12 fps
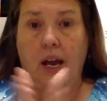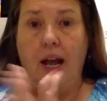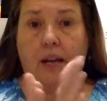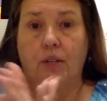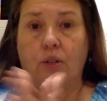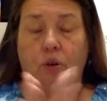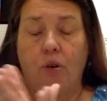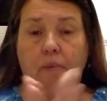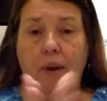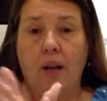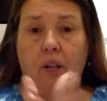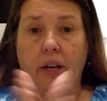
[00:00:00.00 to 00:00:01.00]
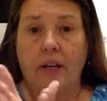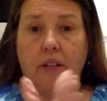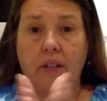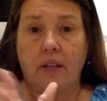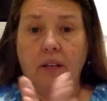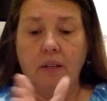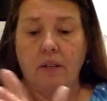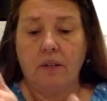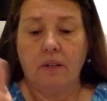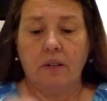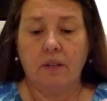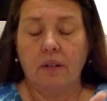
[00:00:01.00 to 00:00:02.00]
I start them out like
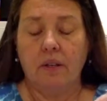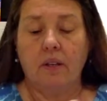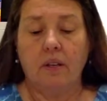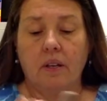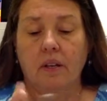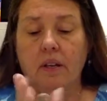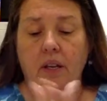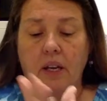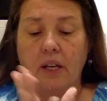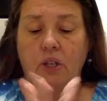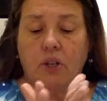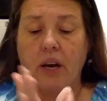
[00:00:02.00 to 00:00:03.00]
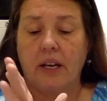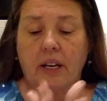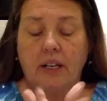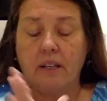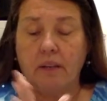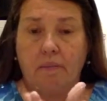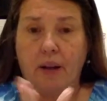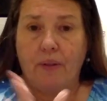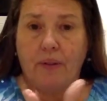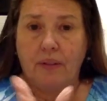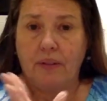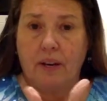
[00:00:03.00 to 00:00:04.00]
this, try to get it about
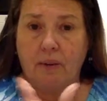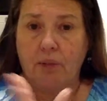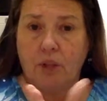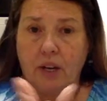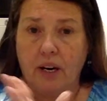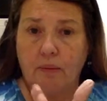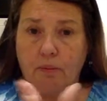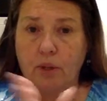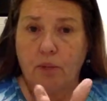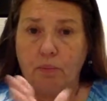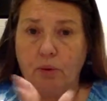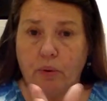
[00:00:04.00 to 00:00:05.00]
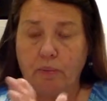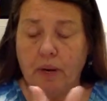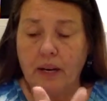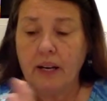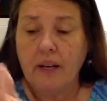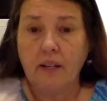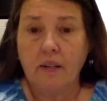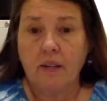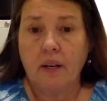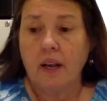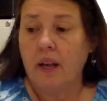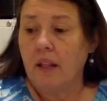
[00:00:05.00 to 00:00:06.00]
the same shape just between my hands.
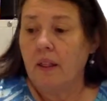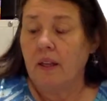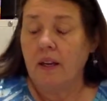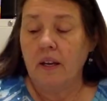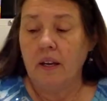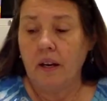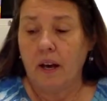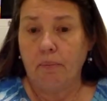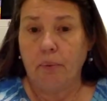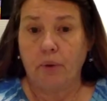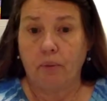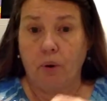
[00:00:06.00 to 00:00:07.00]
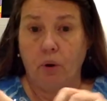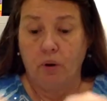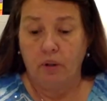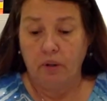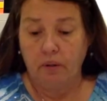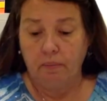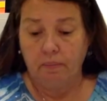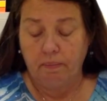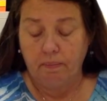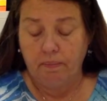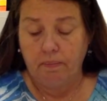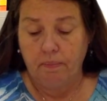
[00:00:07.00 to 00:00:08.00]
Then I put them on the
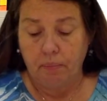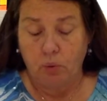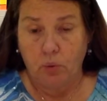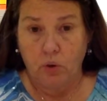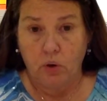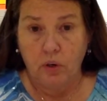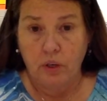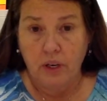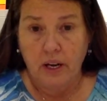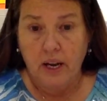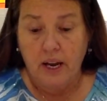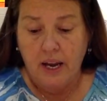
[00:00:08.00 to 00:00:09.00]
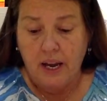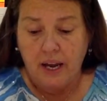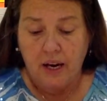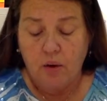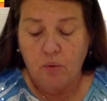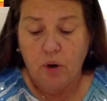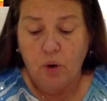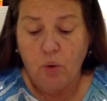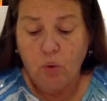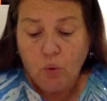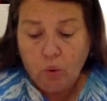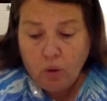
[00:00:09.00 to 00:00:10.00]
board and I
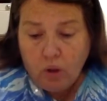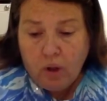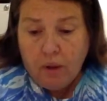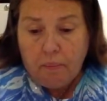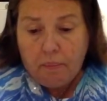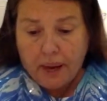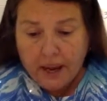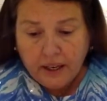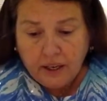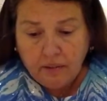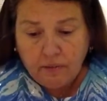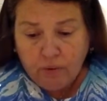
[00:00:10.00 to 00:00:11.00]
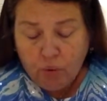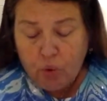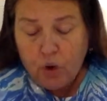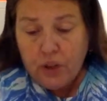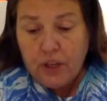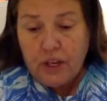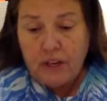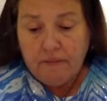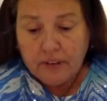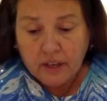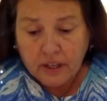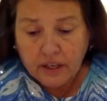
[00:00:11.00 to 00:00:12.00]
roll back and forth
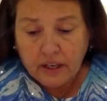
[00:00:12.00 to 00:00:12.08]
evenly,